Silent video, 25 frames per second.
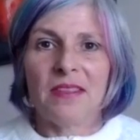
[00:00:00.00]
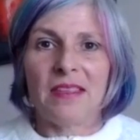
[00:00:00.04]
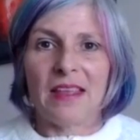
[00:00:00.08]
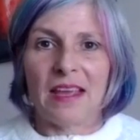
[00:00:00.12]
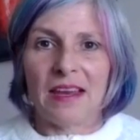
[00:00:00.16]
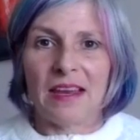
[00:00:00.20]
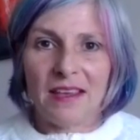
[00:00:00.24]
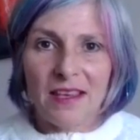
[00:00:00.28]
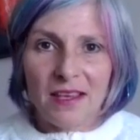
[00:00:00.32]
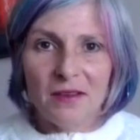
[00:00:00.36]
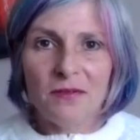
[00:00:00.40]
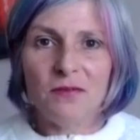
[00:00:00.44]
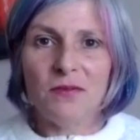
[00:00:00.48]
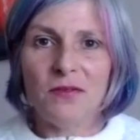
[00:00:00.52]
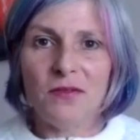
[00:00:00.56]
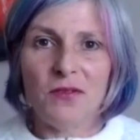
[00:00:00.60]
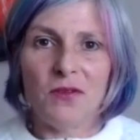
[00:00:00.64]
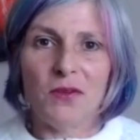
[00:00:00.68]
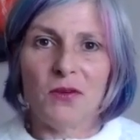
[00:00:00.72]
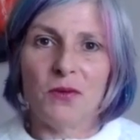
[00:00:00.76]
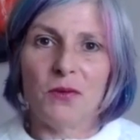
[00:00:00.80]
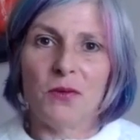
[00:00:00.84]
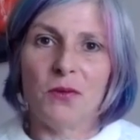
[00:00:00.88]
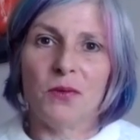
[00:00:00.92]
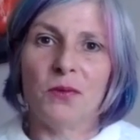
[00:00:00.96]
that gives
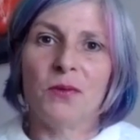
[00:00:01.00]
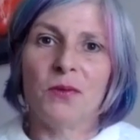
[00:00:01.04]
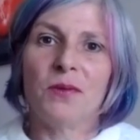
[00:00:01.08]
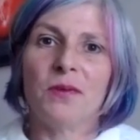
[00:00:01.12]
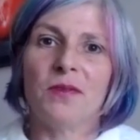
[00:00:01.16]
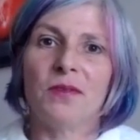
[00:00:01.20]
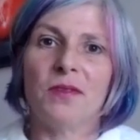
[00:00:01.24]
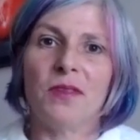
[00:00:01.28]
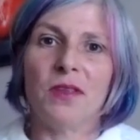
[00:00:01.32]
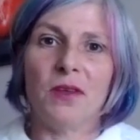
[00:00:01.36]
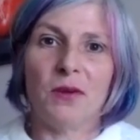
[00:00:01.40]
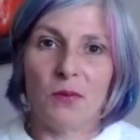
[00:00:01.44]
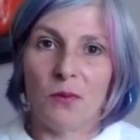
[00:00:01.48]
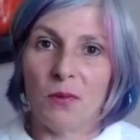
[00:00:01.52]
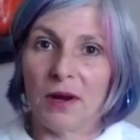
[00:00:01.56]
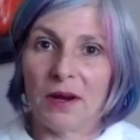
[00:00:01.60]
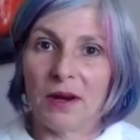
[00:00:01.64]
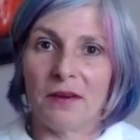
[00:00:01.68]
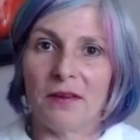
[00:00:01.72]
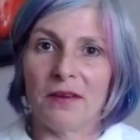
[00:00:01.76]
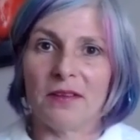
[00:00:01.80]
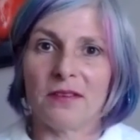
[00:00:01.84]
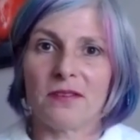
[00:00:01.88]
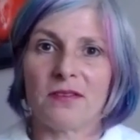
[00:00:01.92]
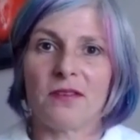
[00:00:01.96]
you the
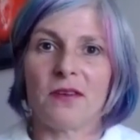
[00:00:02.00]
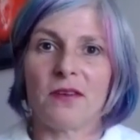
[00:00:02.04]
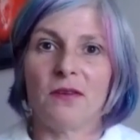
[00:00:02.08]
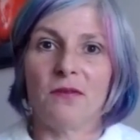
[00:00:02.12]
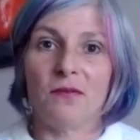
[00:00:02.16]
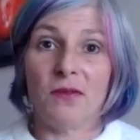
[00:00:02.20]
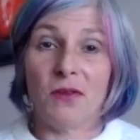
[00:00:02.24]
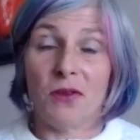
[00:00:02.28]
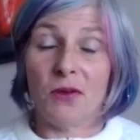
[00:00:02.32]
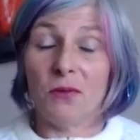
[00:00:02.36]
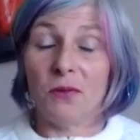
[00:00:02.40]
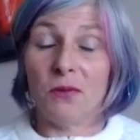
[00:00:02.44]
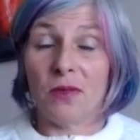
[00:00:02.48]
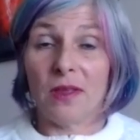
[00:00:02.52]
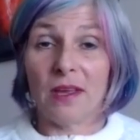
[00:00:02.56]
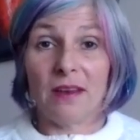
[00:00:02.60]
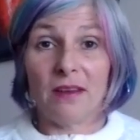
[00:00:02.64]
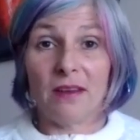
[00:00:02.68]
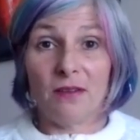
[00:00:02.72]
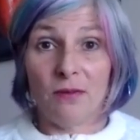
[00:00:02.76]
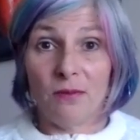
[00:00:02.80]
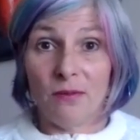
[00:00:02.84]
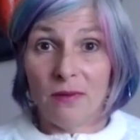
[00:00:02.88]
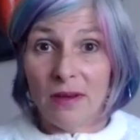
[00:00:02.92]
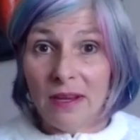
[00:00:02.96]
awareness of you
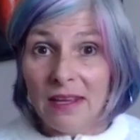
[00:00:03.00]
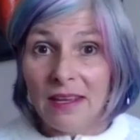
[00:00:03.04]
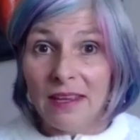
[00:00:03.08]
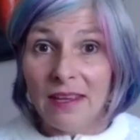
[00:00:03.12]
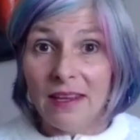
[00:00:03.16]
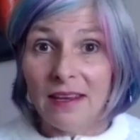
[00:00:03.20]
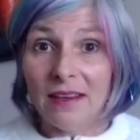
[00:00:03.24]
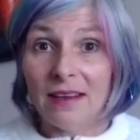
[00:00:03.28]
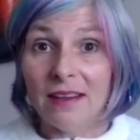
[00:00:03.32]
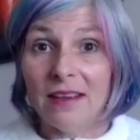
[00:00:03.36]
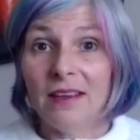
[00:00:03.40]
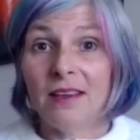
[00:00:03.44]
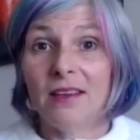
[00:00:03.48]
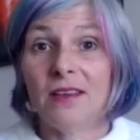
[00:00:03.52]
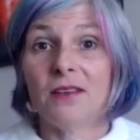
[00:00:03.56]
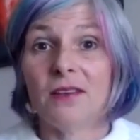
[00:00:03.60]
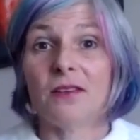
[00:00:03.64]
that you need